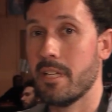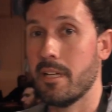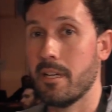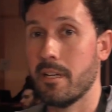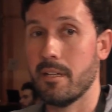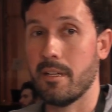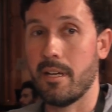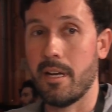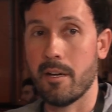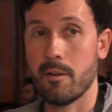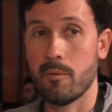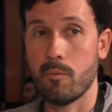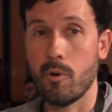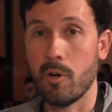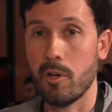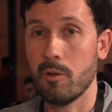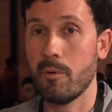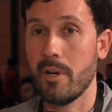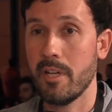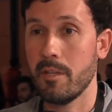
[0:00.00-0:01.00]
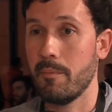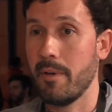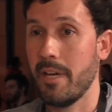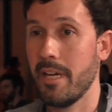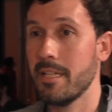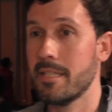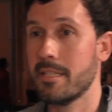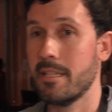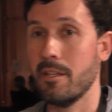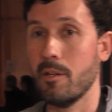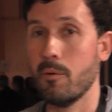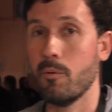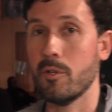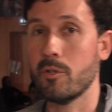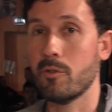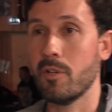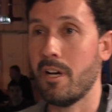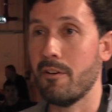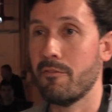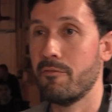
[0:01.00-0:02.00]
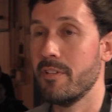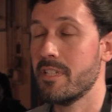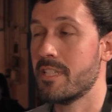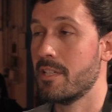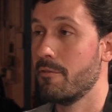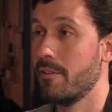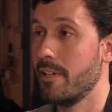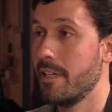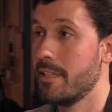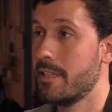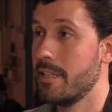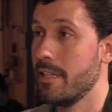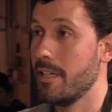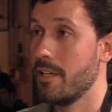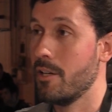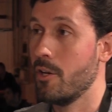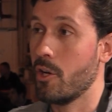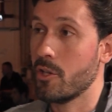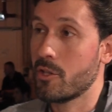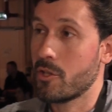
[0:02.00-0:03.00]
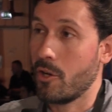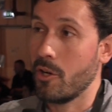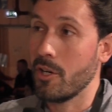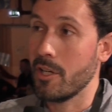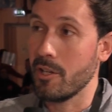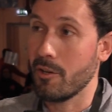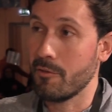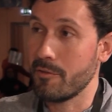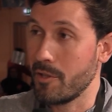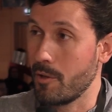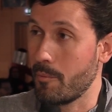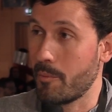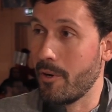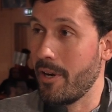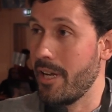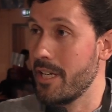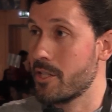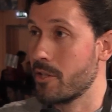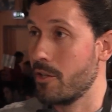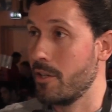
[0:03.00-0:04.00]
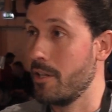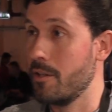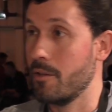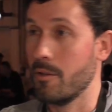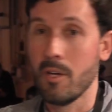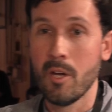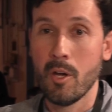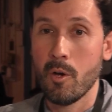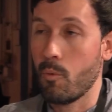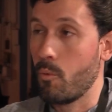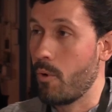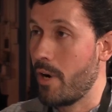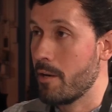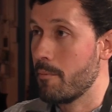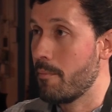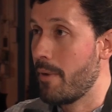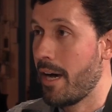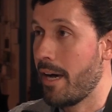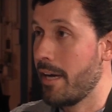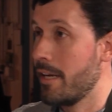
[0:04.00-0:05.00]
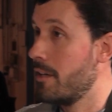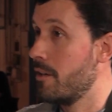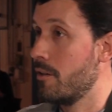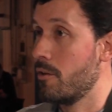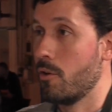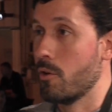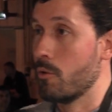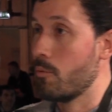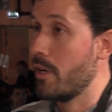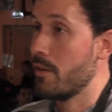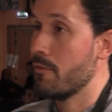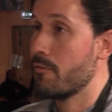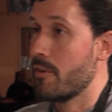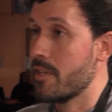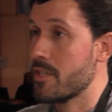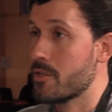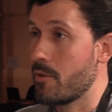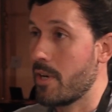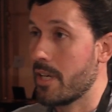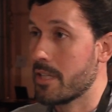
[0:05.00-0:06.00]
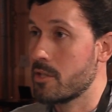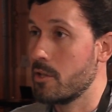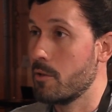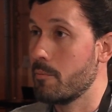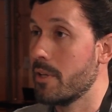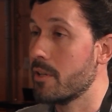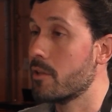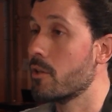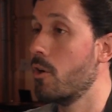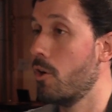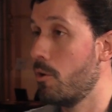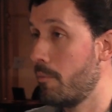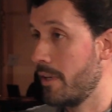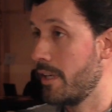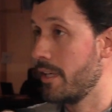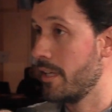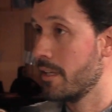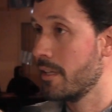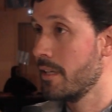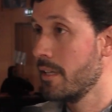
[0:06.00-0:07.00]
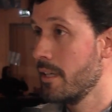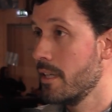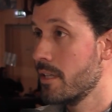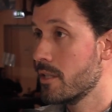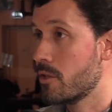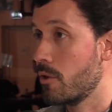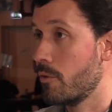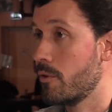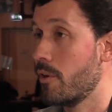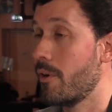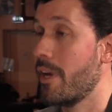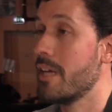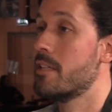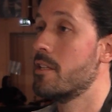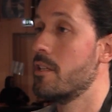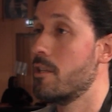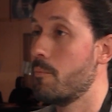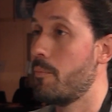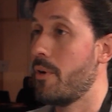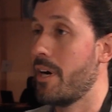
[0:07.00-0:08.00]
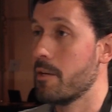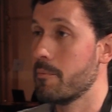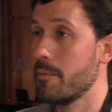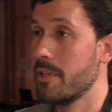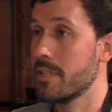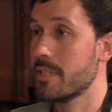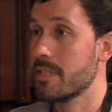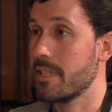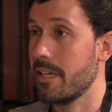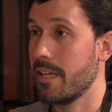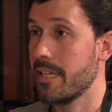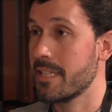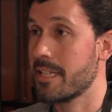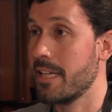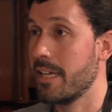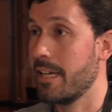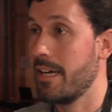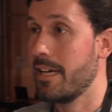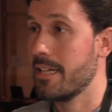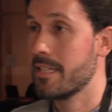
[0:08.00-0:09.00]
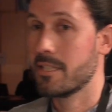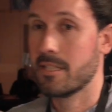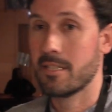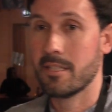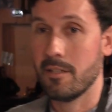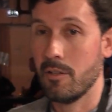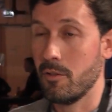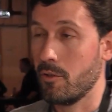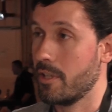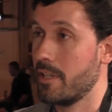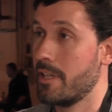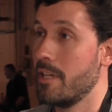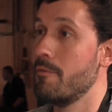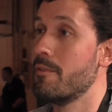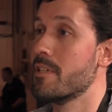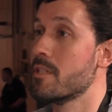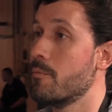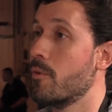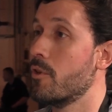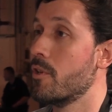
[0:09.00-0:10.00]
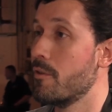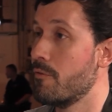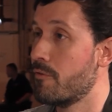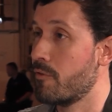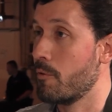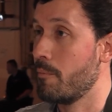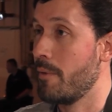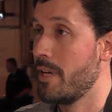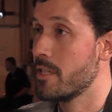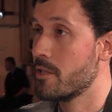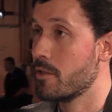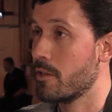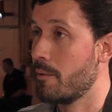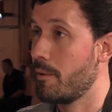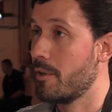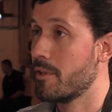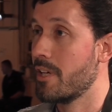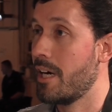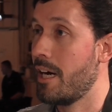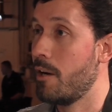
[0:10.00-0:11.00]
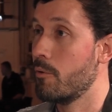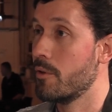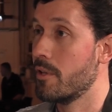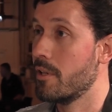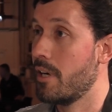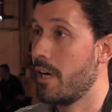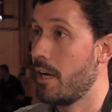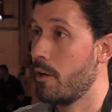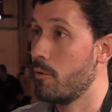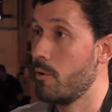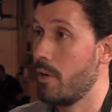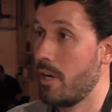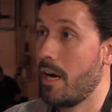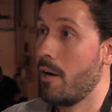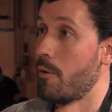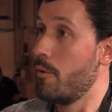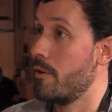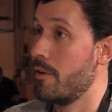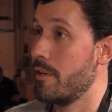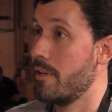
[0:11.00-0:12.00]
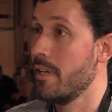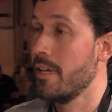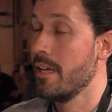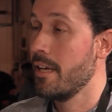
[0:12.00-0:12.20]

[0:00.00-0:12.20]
are worldwide based, and they want to have visibility not only of the operation in one mine or one infrastructure, but globally. So the IT departments are asking us, look, give us more information about how our